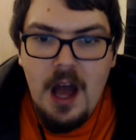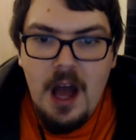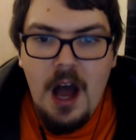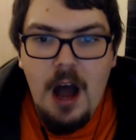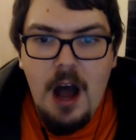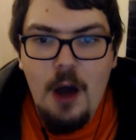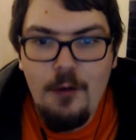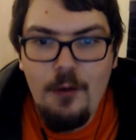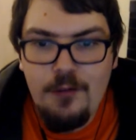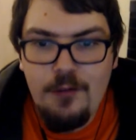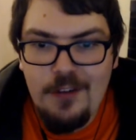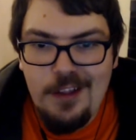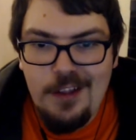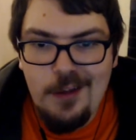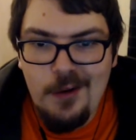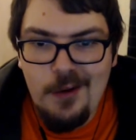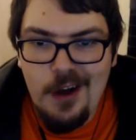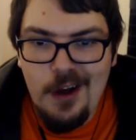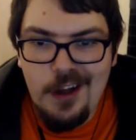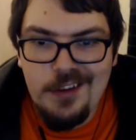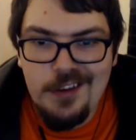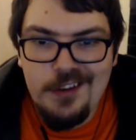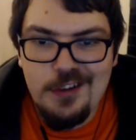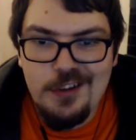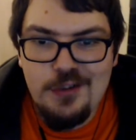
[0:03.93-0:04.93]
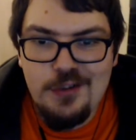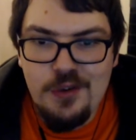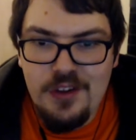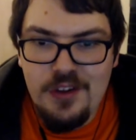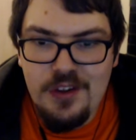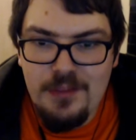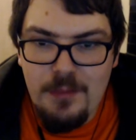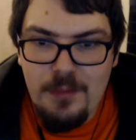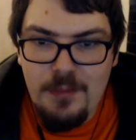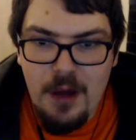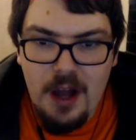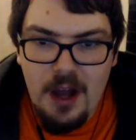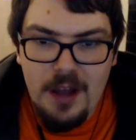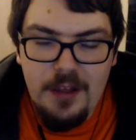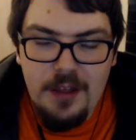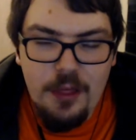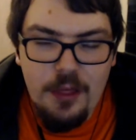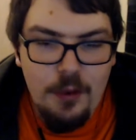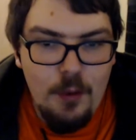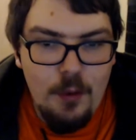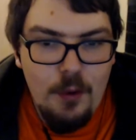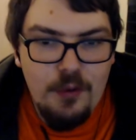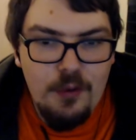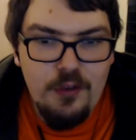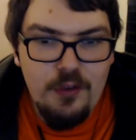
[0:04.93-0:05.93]
Hopefully you guys enjoyed my
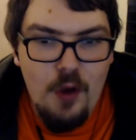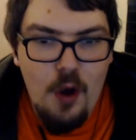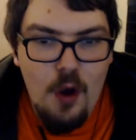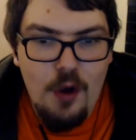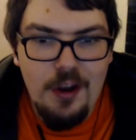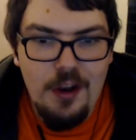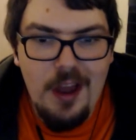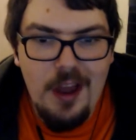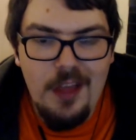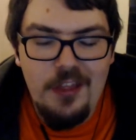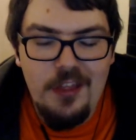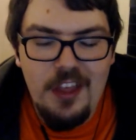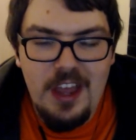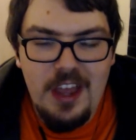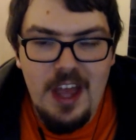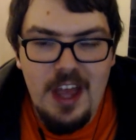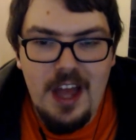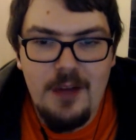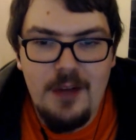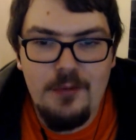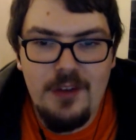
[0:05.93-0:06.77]
thoughts on the